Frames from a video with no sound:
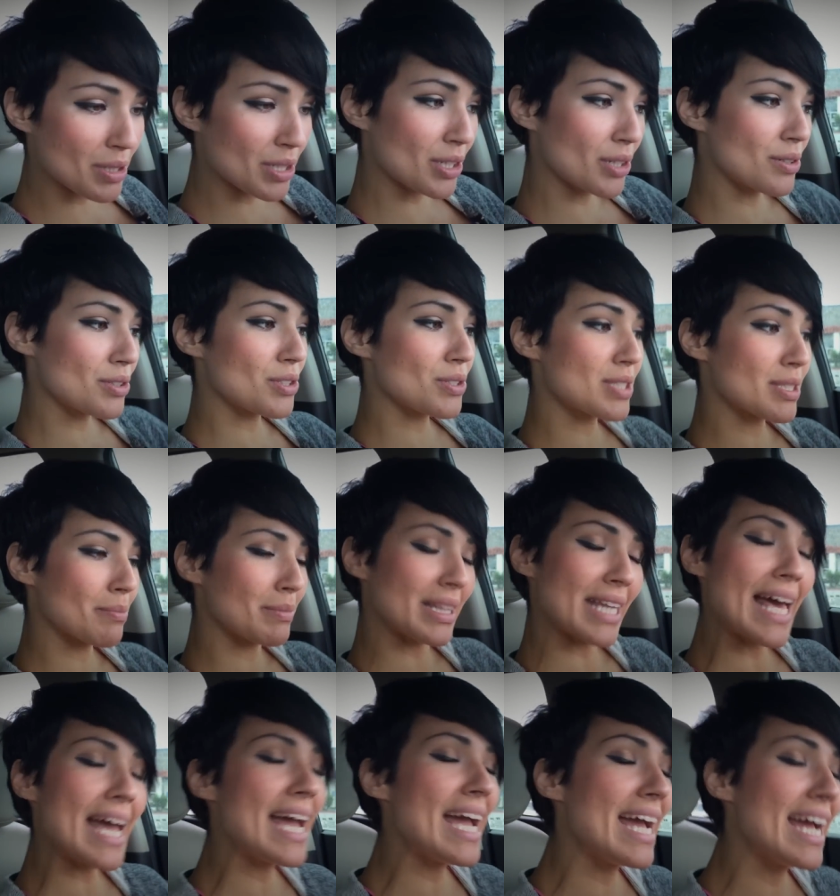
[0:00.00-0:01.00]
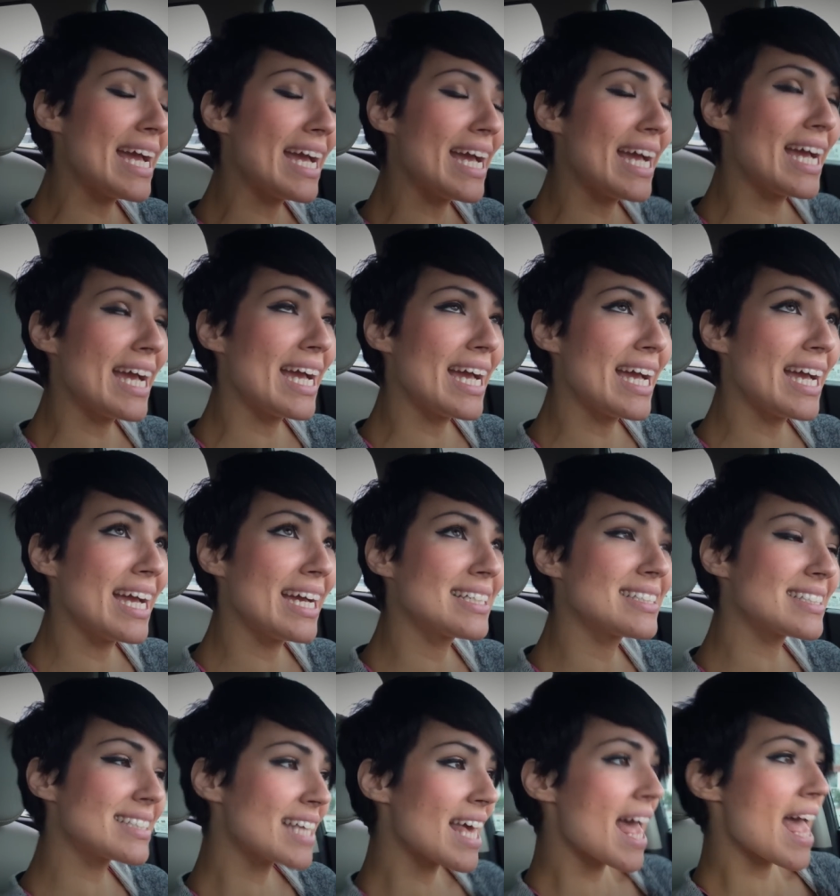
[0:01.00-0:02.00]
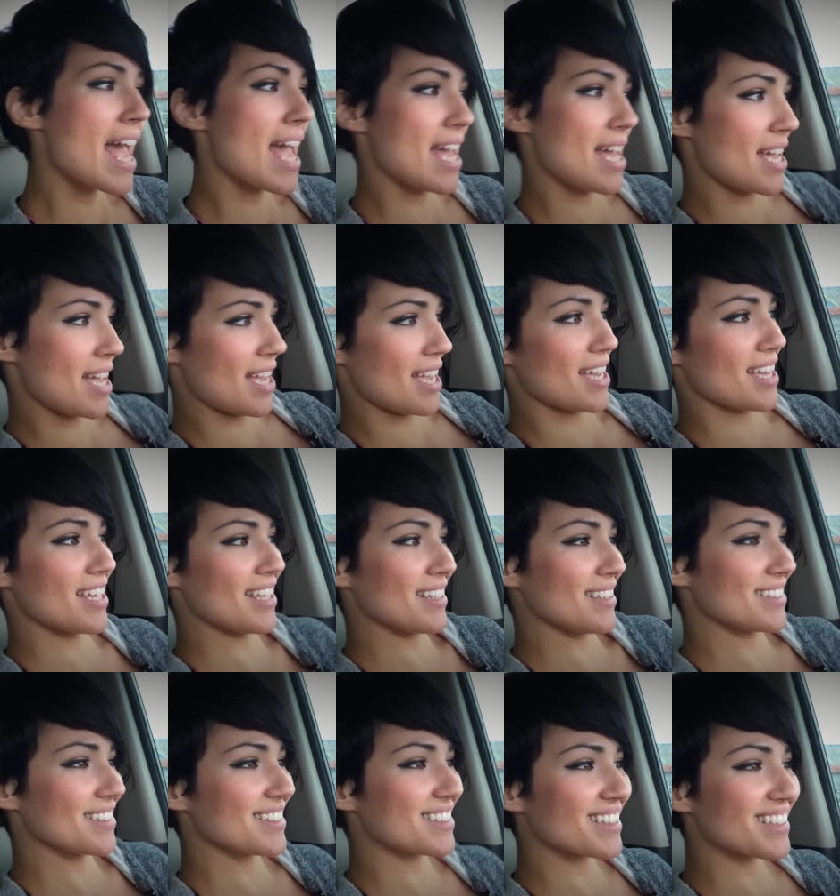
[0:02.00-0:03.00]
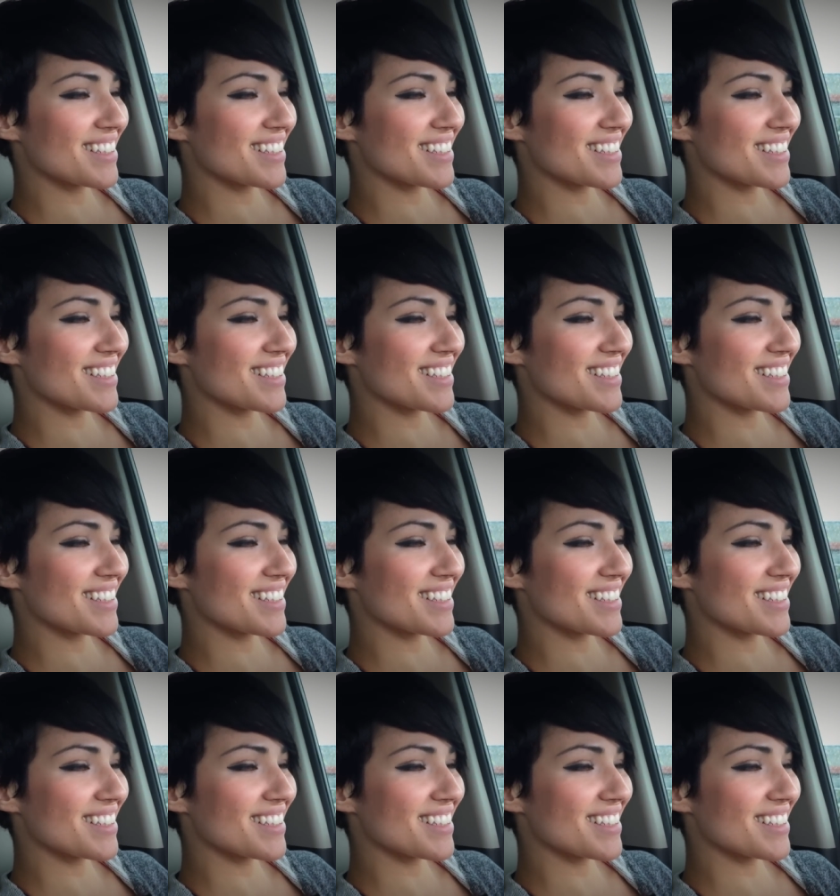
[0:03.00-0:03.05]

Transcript: going to go do some legs and